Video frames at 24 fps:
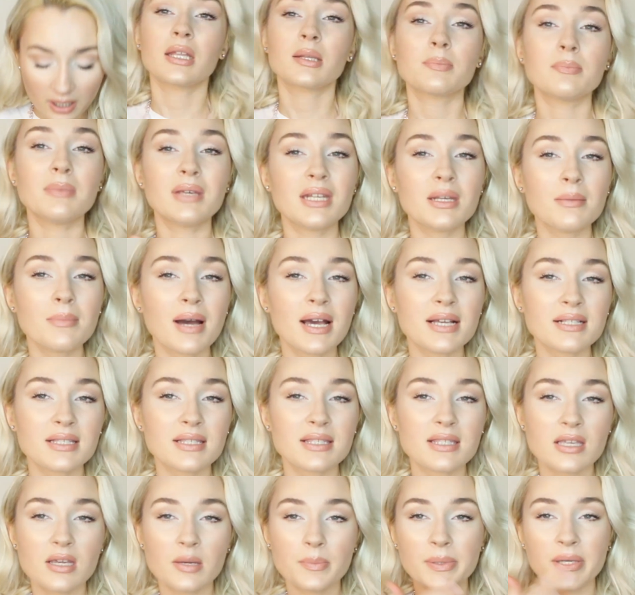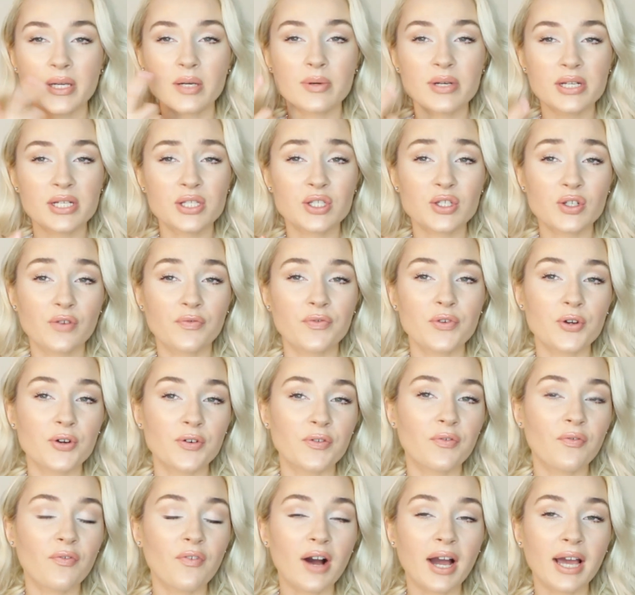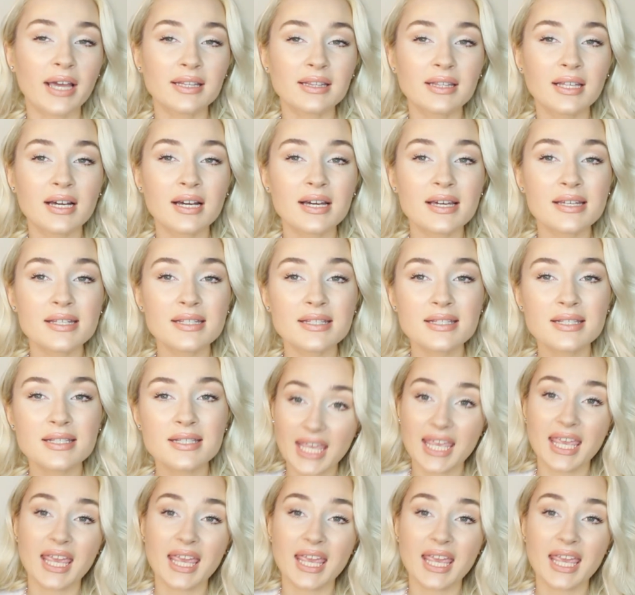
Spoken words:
It minimizes the appearance of your fine lines.